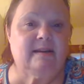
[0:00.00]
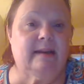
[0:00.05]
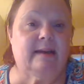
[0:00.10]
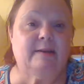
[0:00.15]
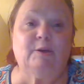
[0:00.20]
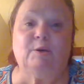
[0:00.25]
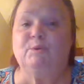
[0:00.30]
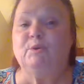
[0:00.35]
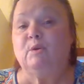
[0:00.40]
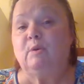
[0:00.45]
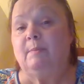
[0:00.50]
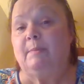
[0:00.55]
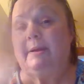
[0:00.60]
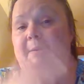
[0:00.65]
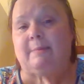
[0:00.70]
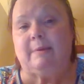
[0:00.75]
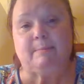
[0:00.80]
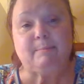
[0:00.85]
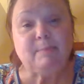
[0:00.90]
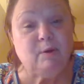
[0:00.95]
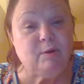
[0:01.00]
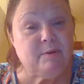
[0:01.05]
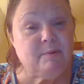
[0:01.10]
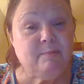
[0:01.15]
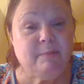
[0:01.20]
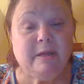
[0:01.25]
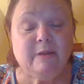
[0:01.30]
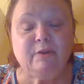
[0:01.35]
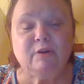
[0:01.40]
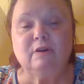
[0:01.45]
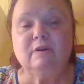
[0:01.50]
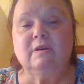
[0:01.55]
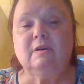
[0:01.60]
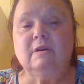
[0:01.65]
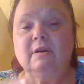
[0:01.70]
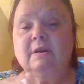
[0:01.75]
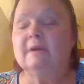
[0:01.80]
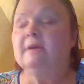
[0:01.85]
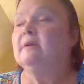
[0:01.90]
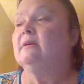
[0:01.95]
I don't know about my birth mother